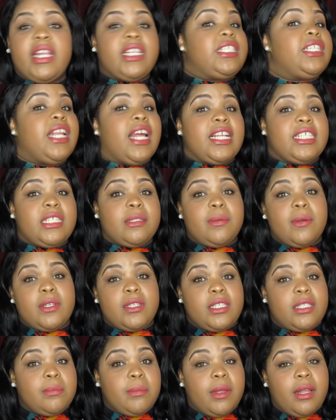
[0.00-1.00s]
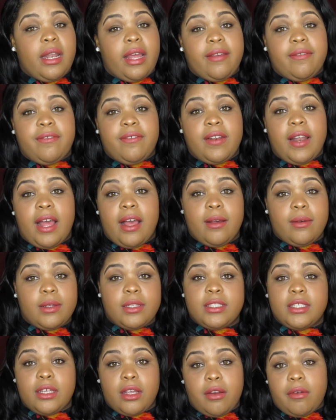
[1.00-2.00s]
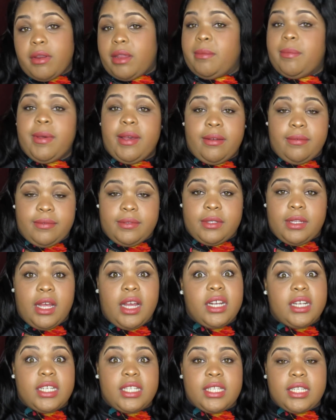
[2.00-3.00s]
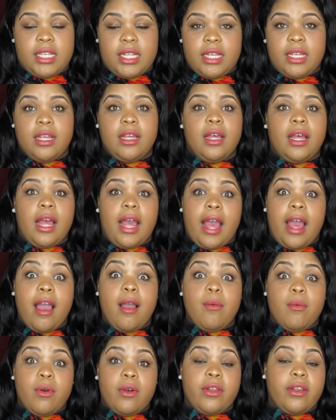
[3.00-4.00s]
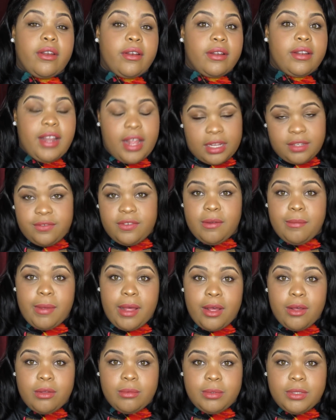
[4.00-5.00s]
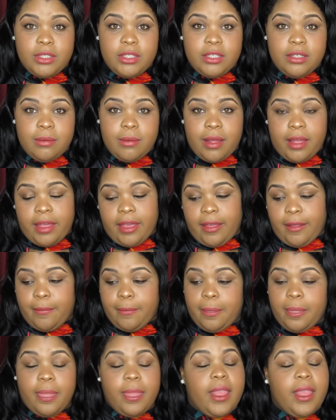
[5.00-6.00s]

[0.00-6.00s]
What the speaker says: it's not supposed to smell like flowers and cream puffs, honestly. Hot water, that's from my OBGYN.